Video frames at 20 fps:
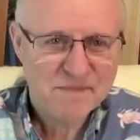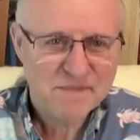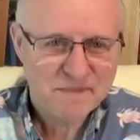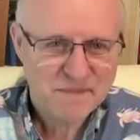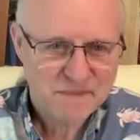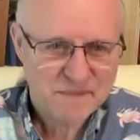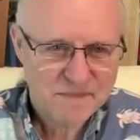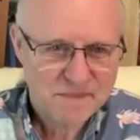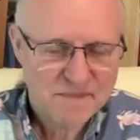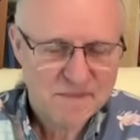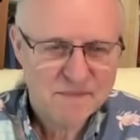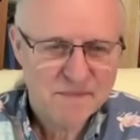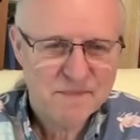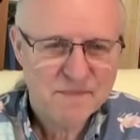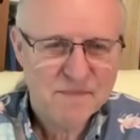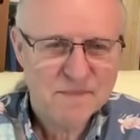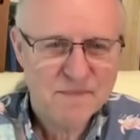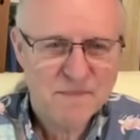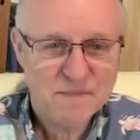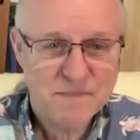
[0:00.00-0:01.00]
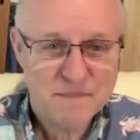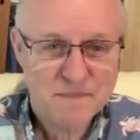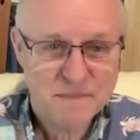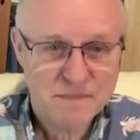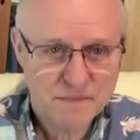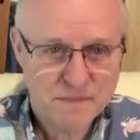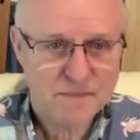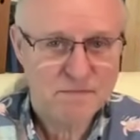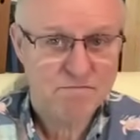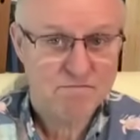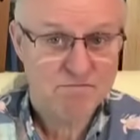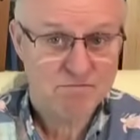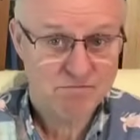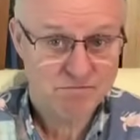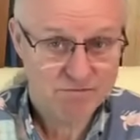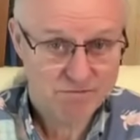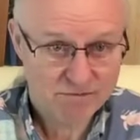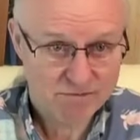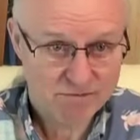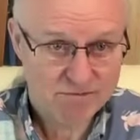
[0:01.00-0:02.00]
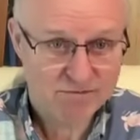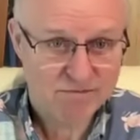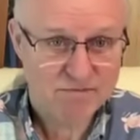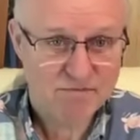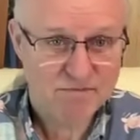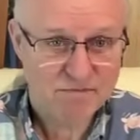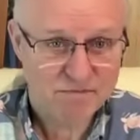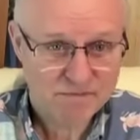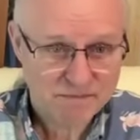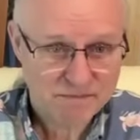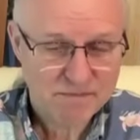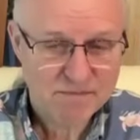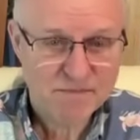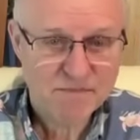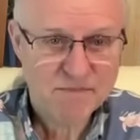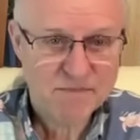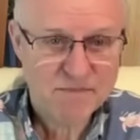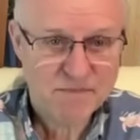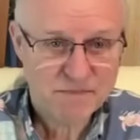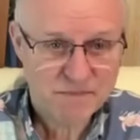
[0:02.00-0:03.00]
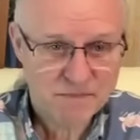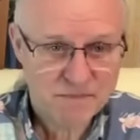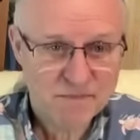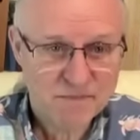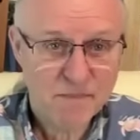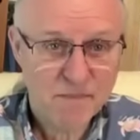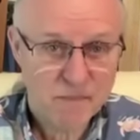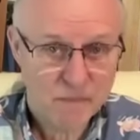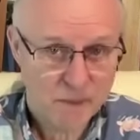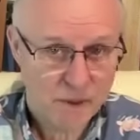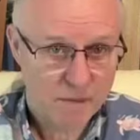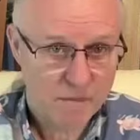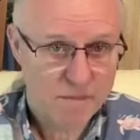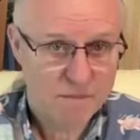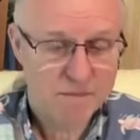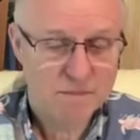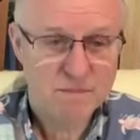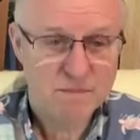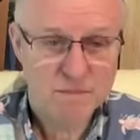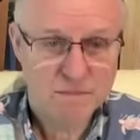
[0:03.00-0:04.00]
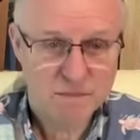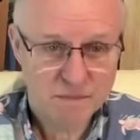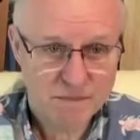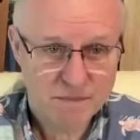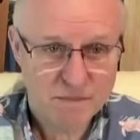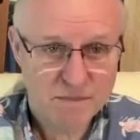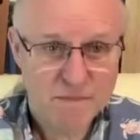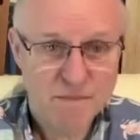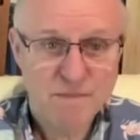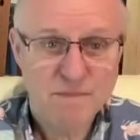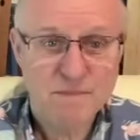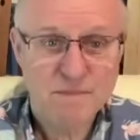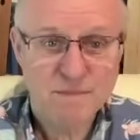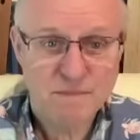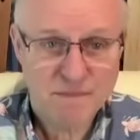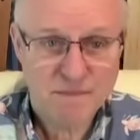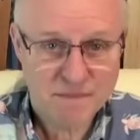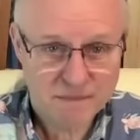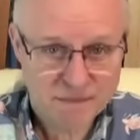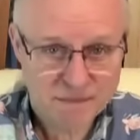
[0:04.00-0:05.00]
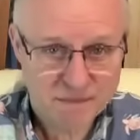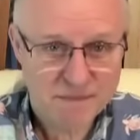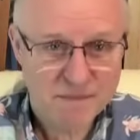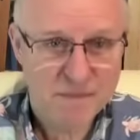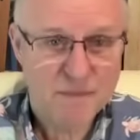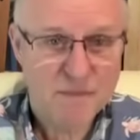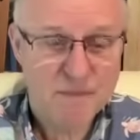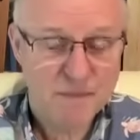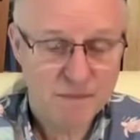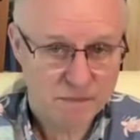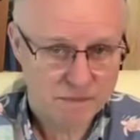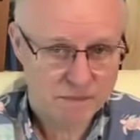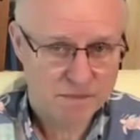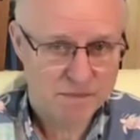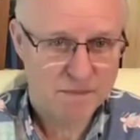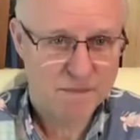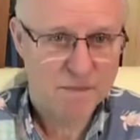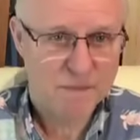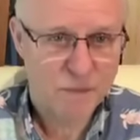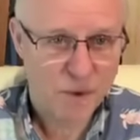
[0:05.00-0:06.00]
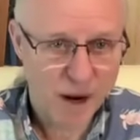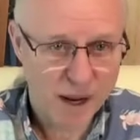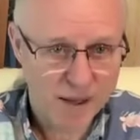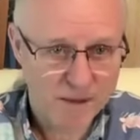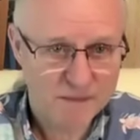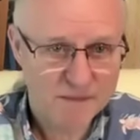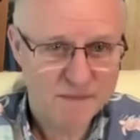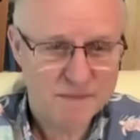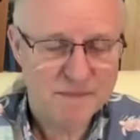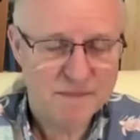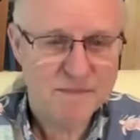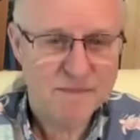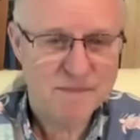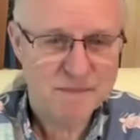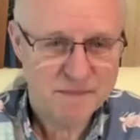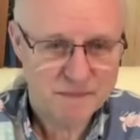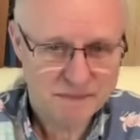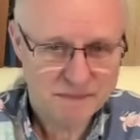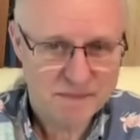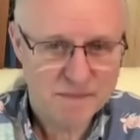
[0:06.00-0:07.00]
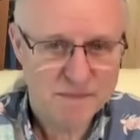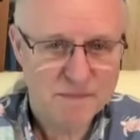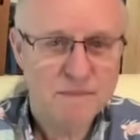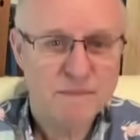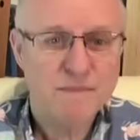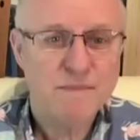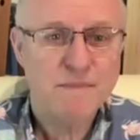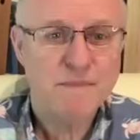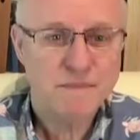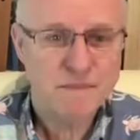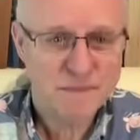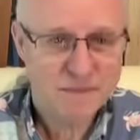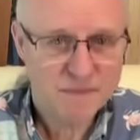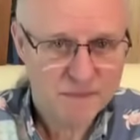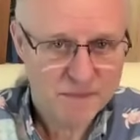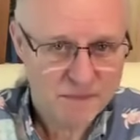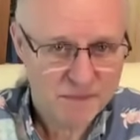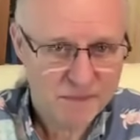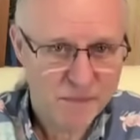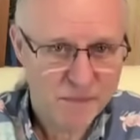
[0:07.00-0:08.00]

[no speech]